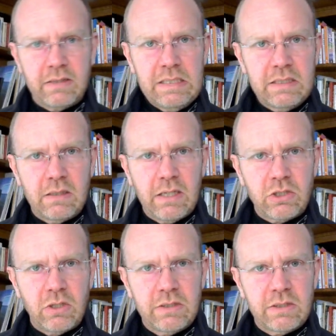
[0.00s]
its
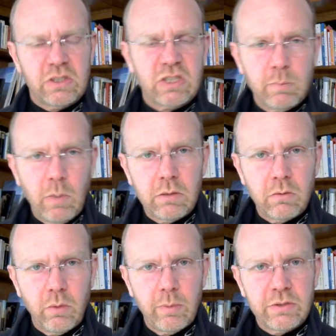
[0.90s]
electrons in smaller
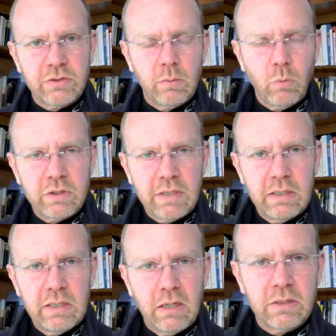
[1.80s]
orbitals, they're more
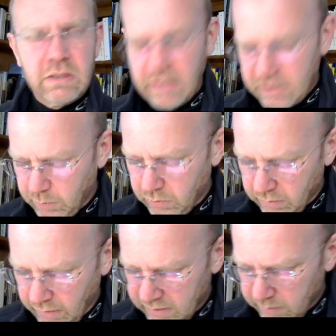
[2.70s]
tightly held, it's less
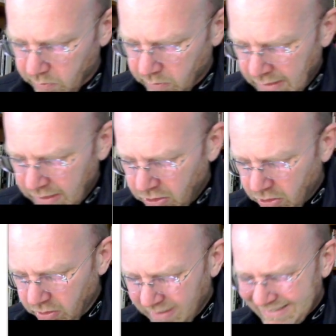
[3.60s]
polarizable, you
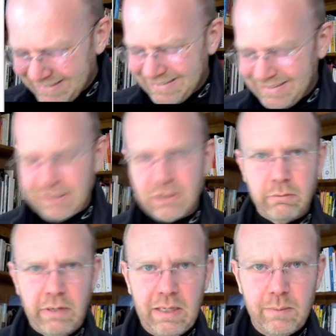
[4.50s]
can only get 6
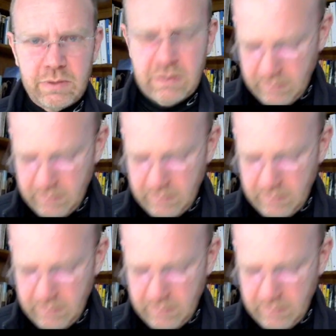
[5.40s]
grams